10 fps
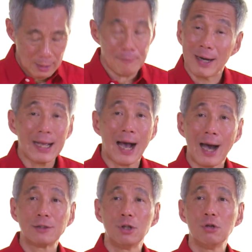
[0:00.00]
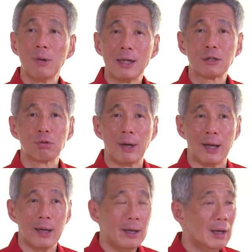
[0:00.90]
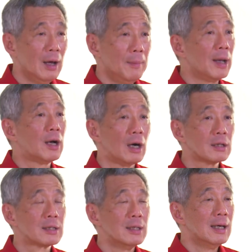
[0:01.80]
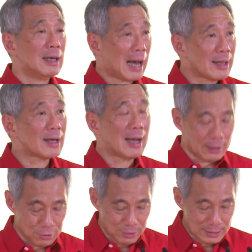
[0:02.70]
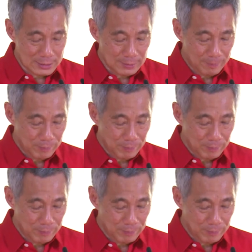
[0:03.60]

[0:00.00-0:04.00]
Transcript: Very hard to do elsewhere because other countries,